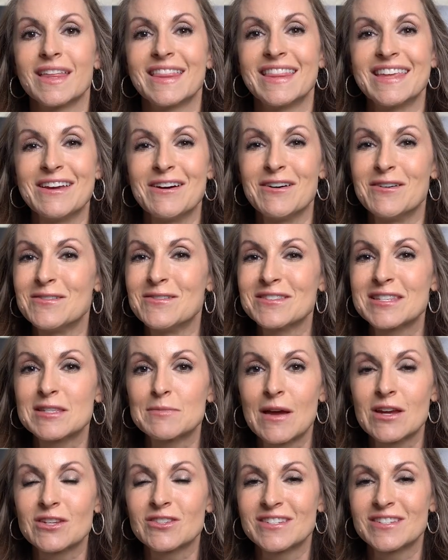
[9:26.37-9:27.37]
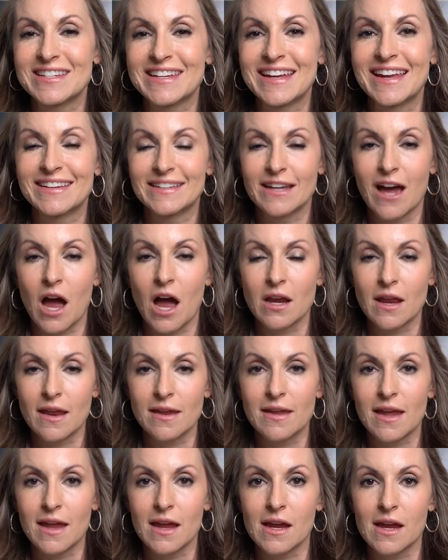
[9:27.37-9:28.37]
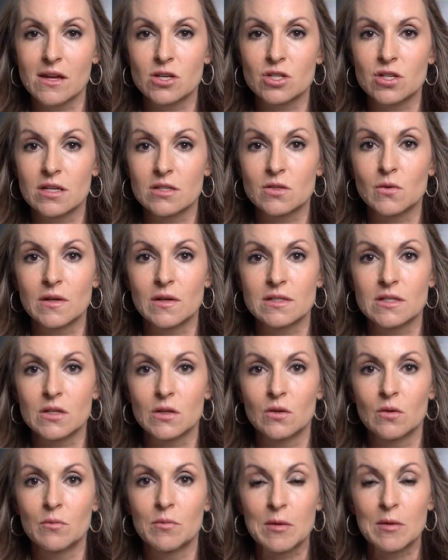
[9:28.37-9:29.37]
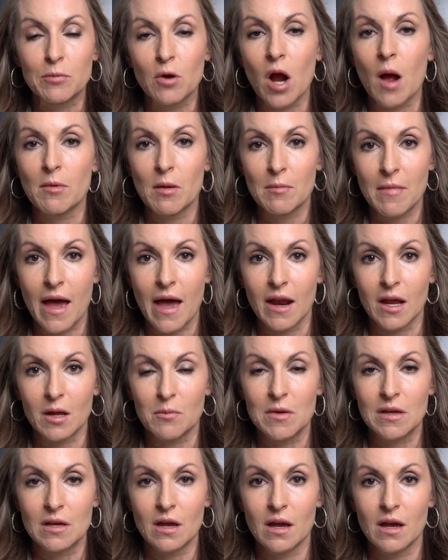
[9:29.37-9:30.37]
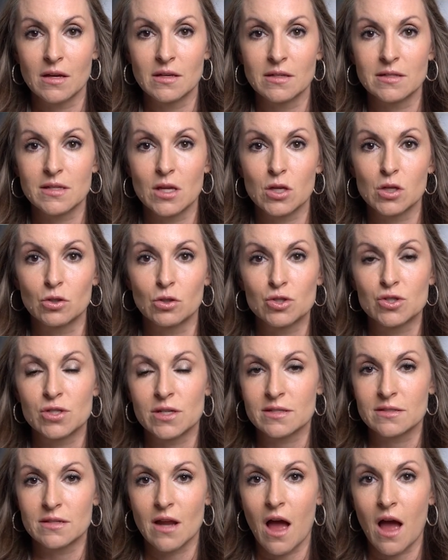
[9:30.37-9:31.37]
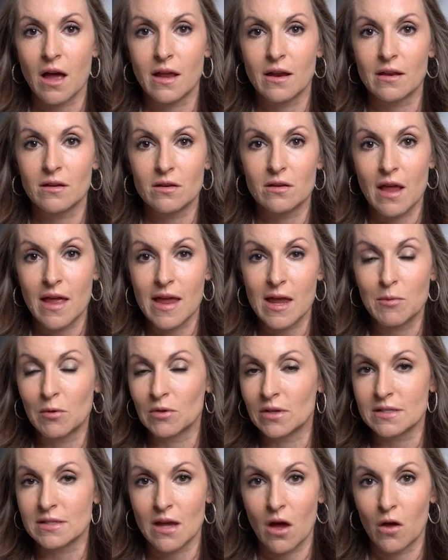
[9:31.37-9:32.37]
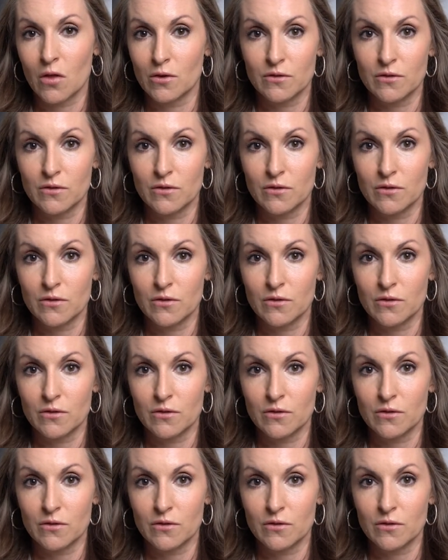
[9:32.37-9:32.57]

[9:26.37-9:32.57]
The own specialty and not engaged is going to be problematic because you're just not able to tell the